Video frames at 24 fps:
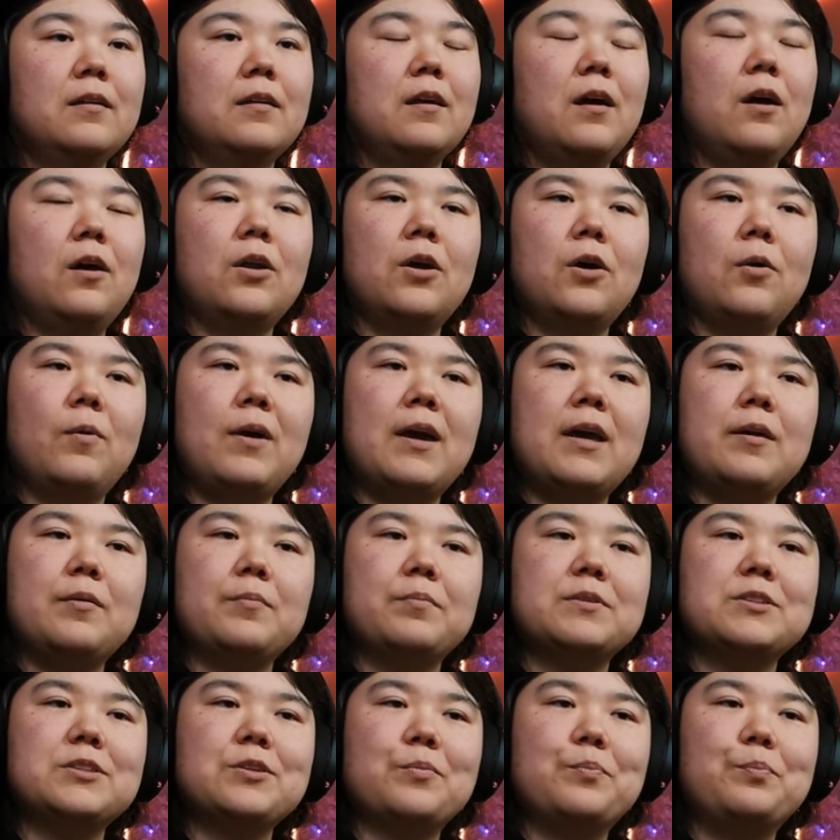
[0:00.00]
Oh no,
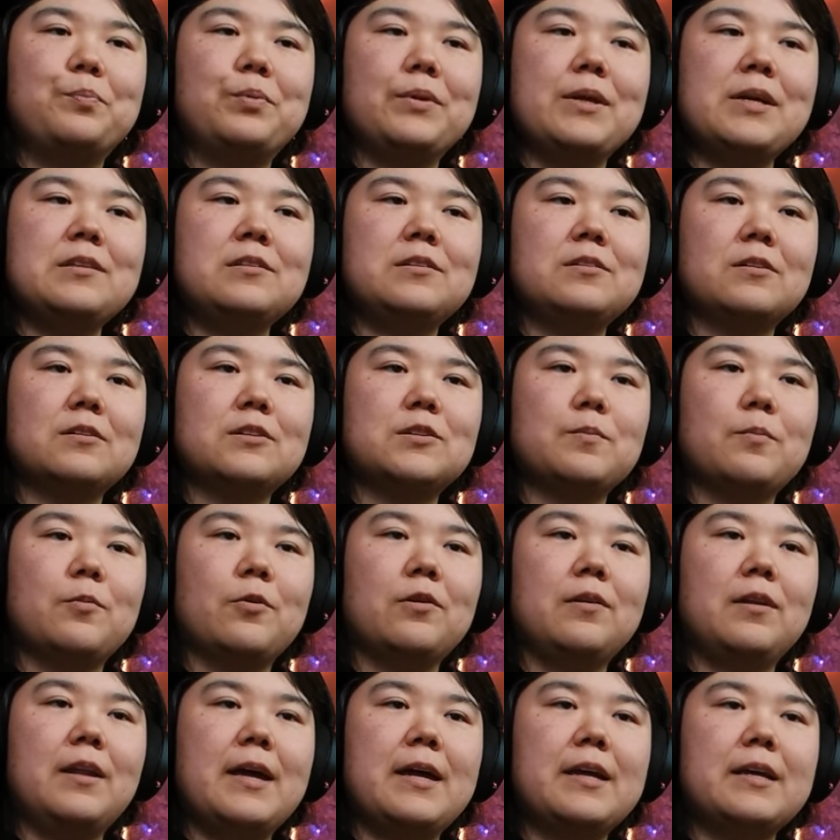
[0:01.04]
wait. So Blitz looks
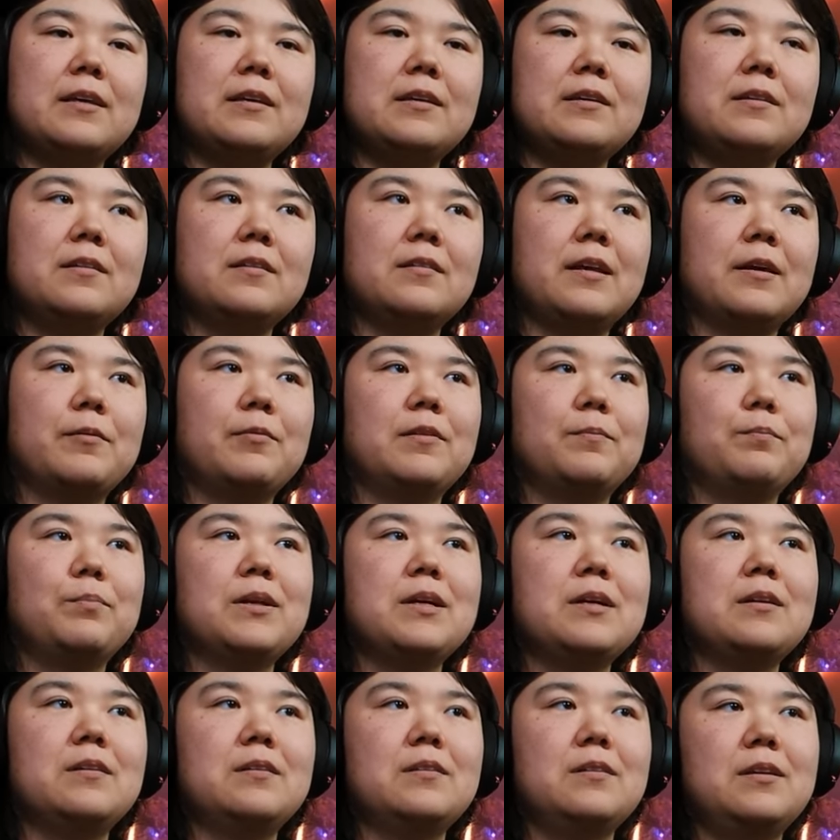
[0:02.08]
more like
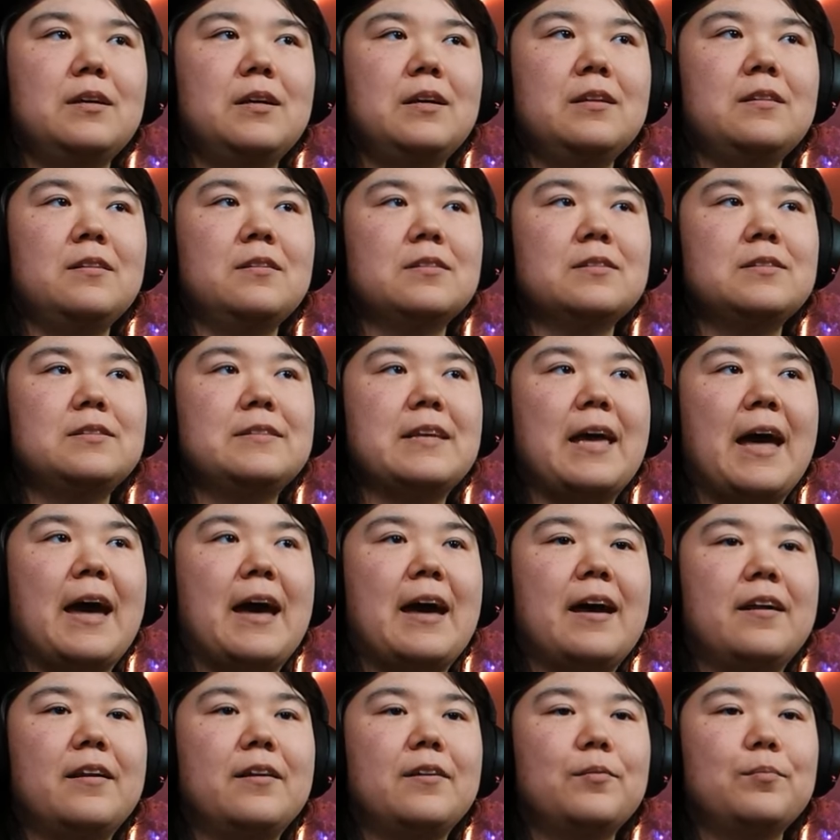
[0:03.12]
he looks
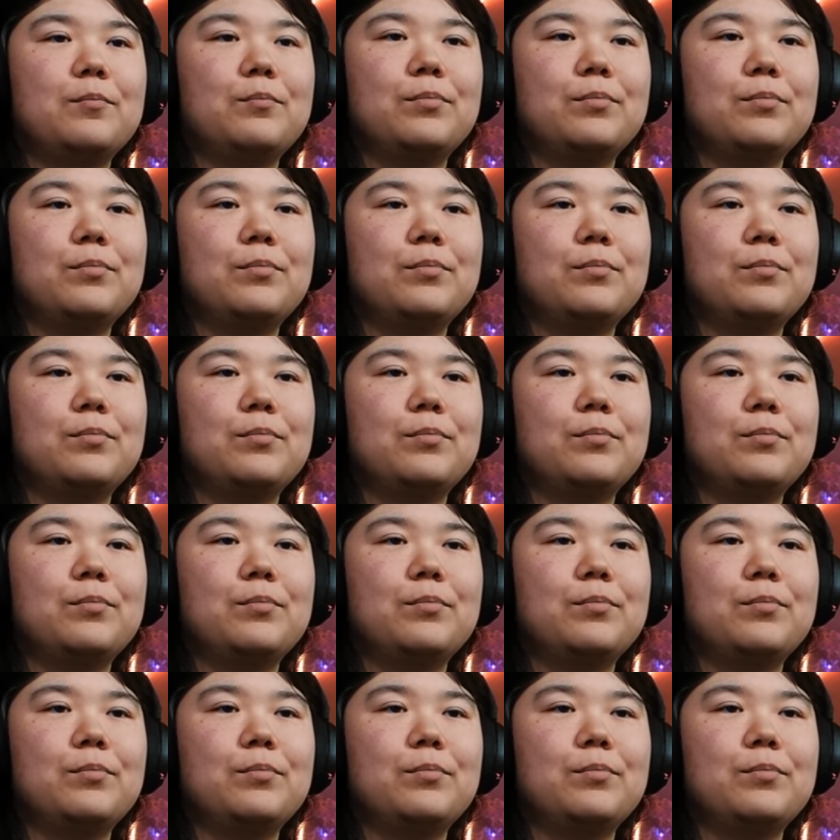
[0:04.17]
sad.